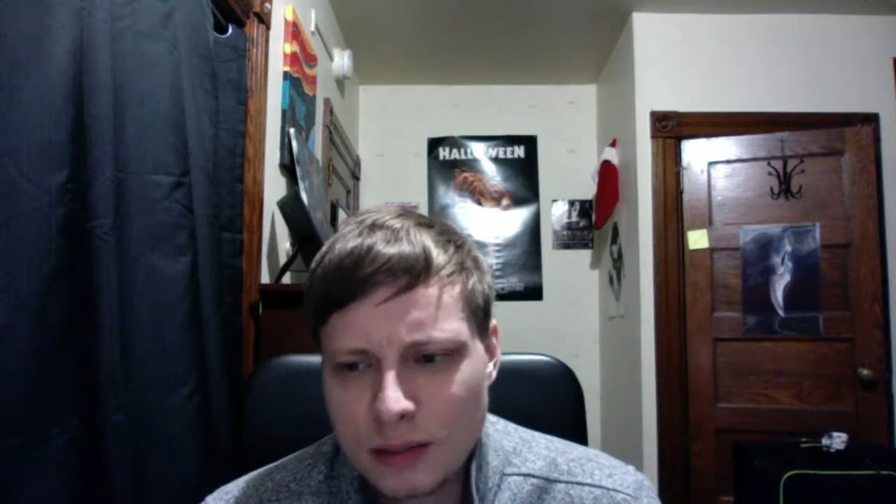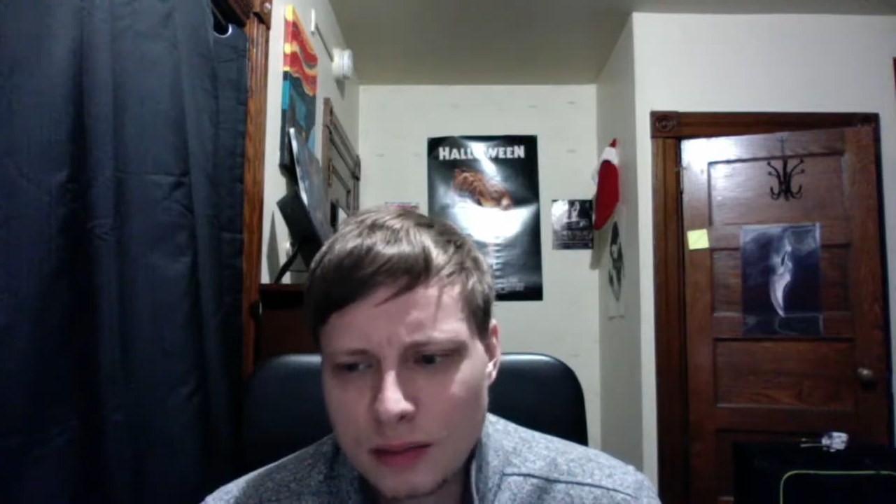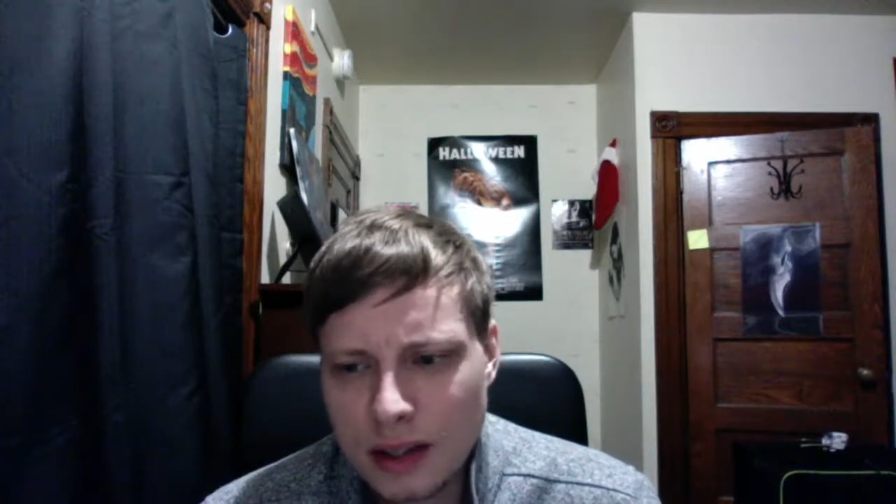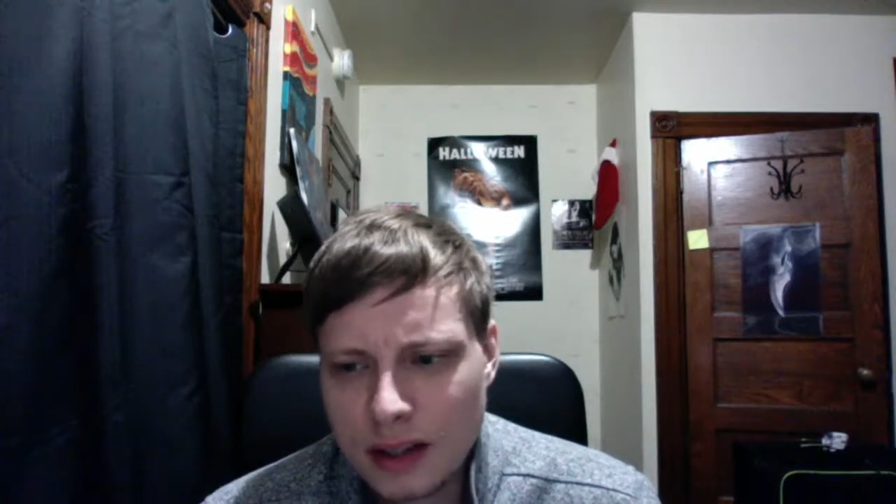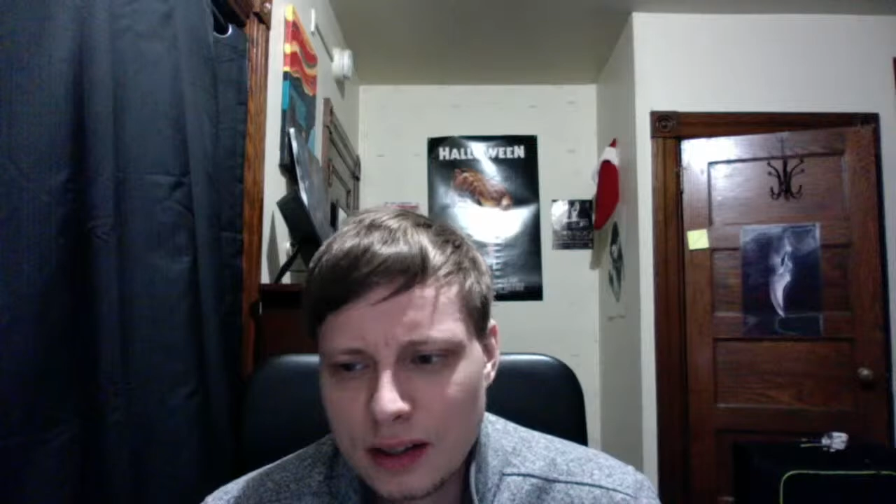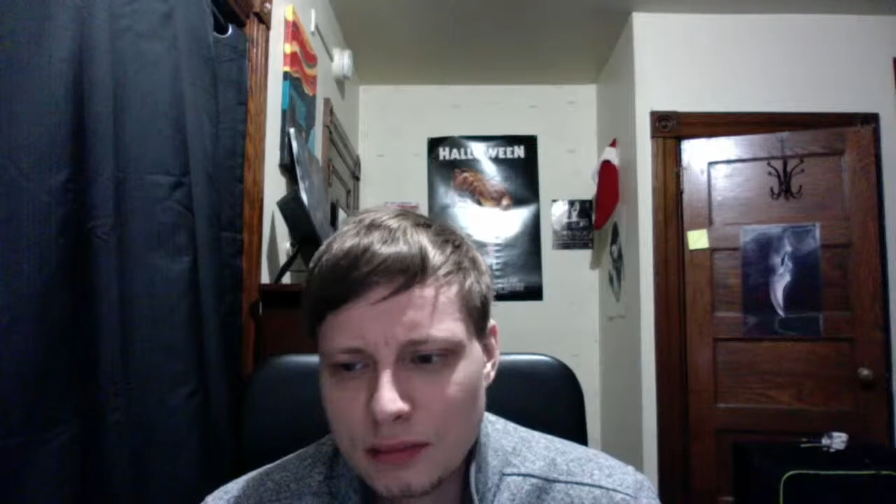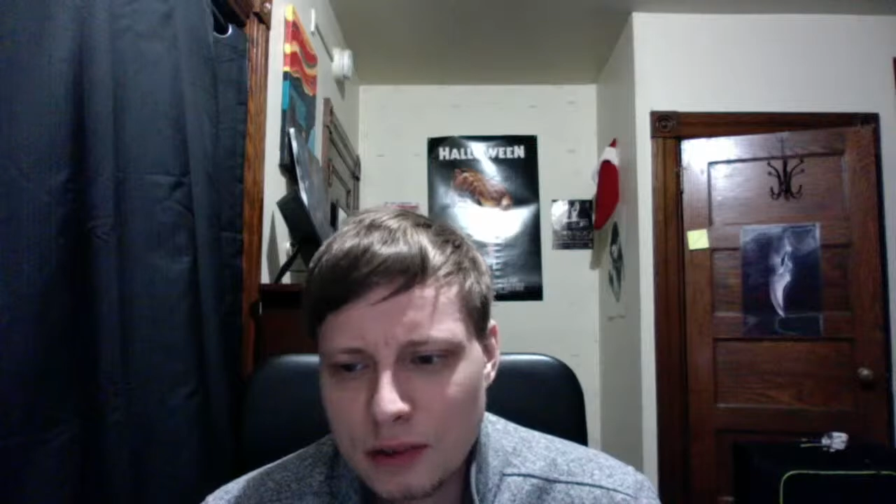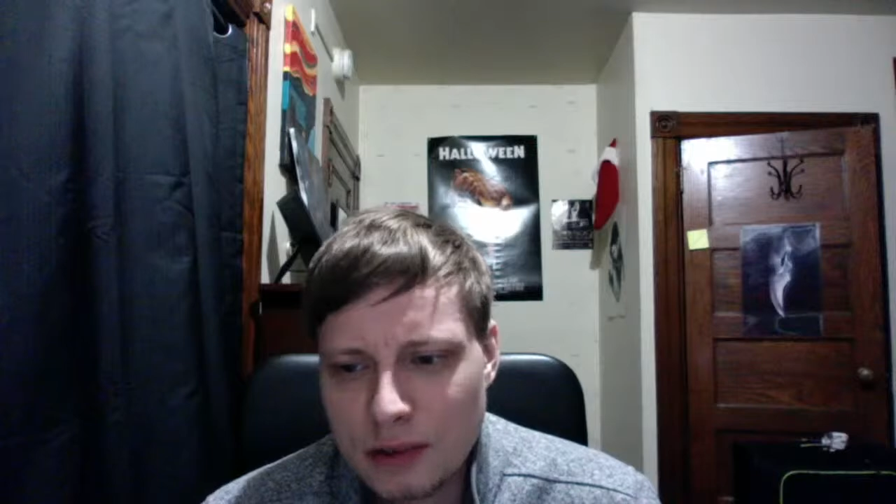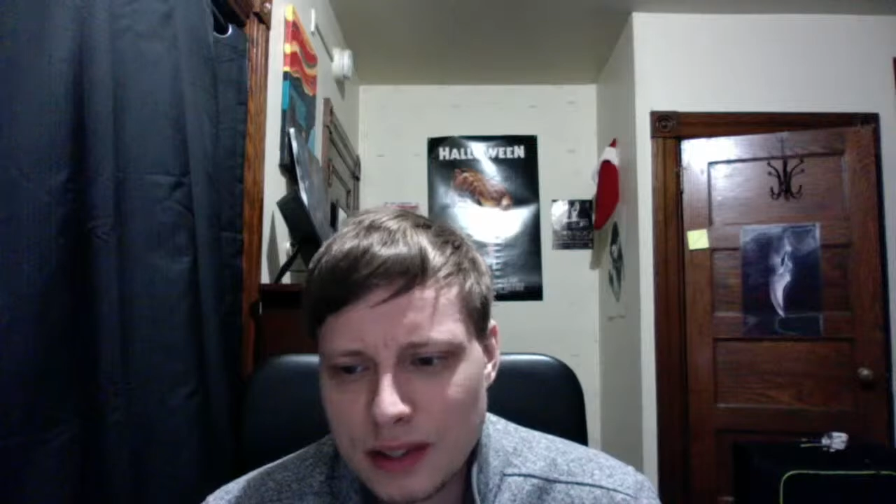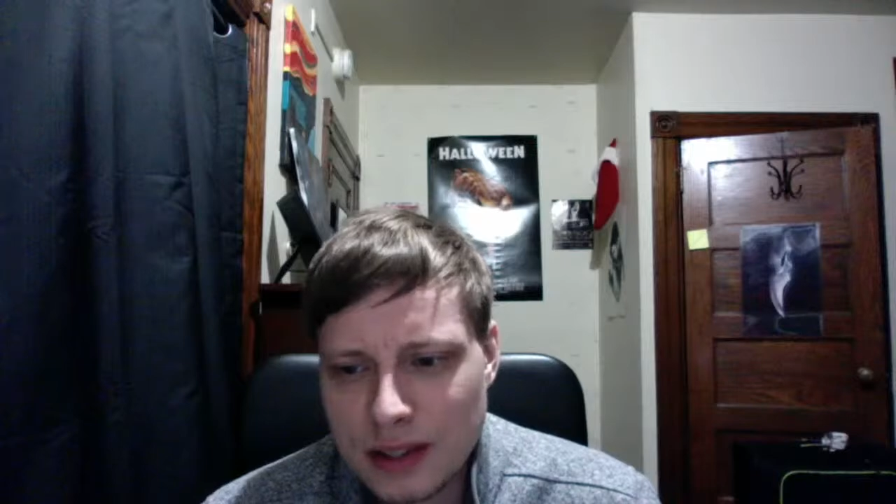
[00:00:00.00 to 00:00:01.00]
good
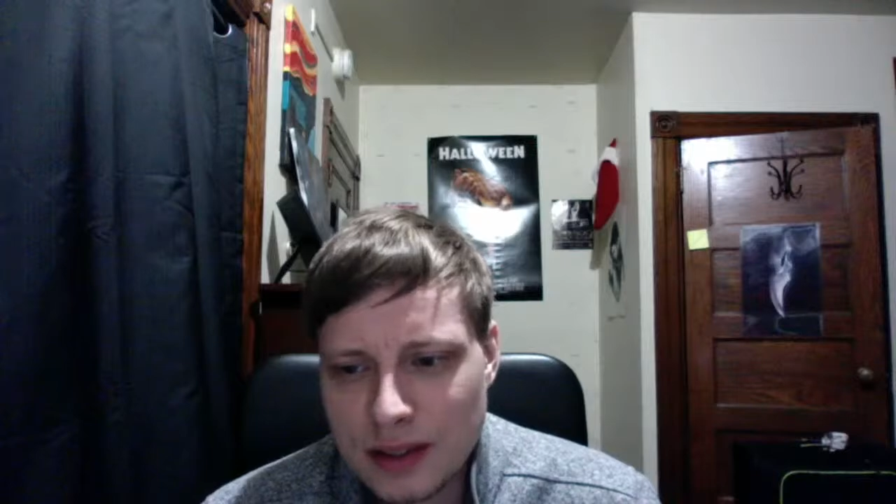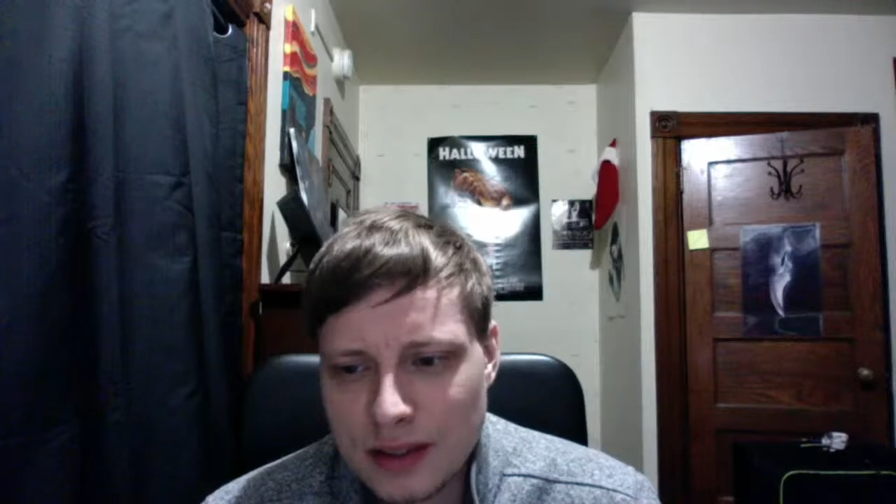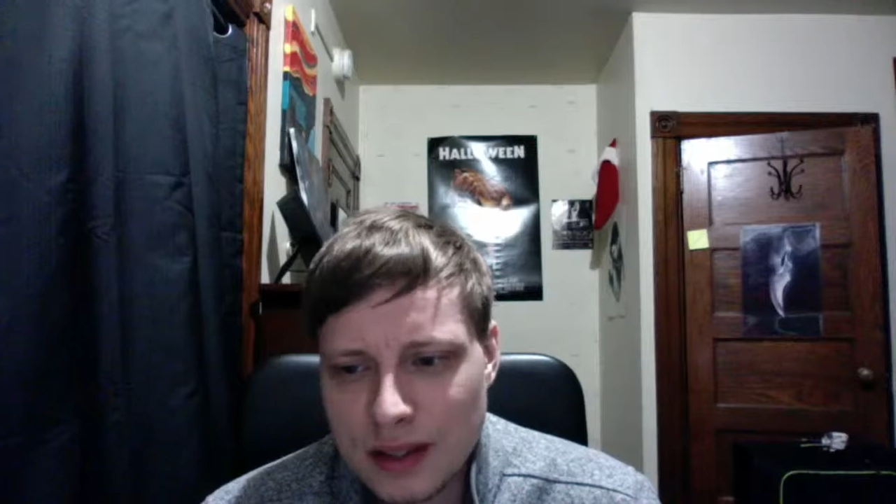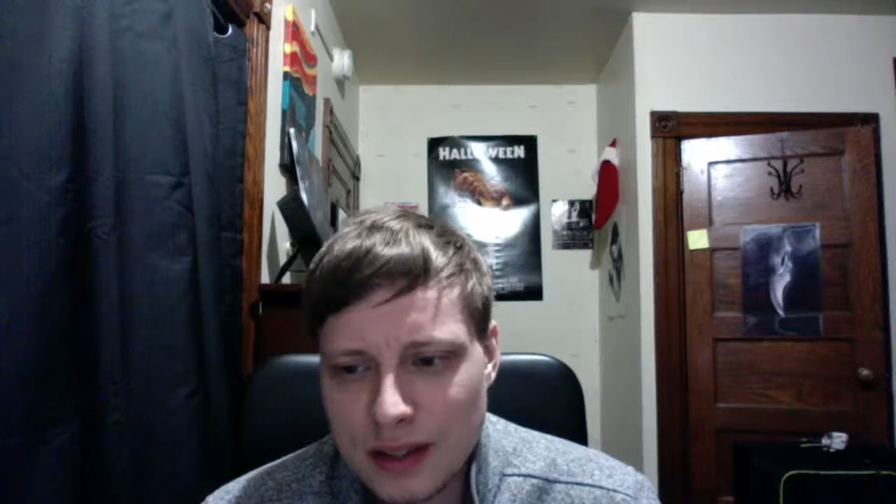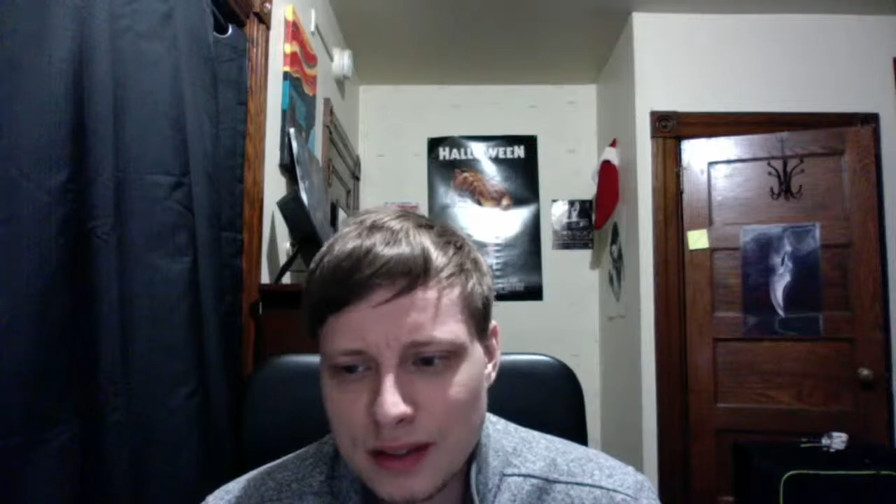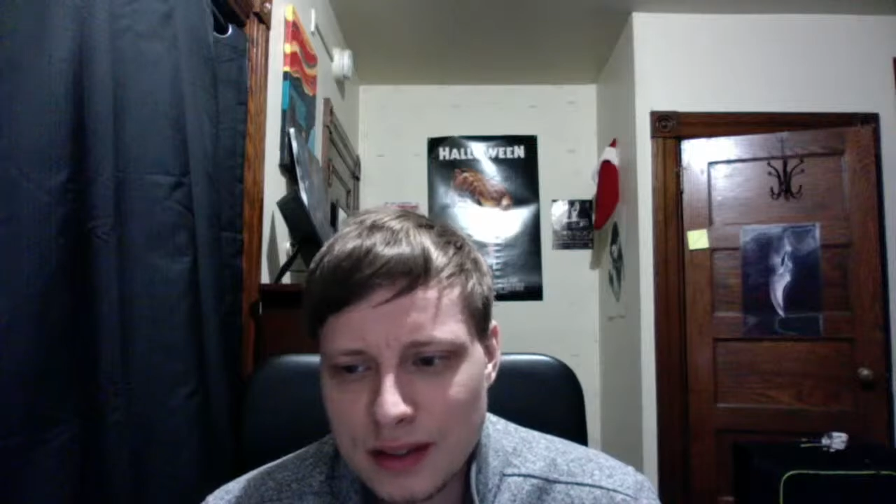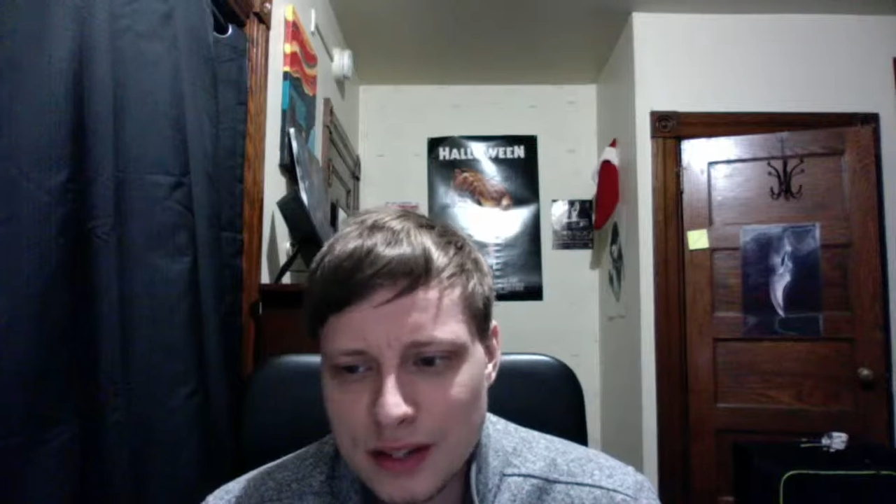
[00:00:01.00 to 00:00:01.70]
movies in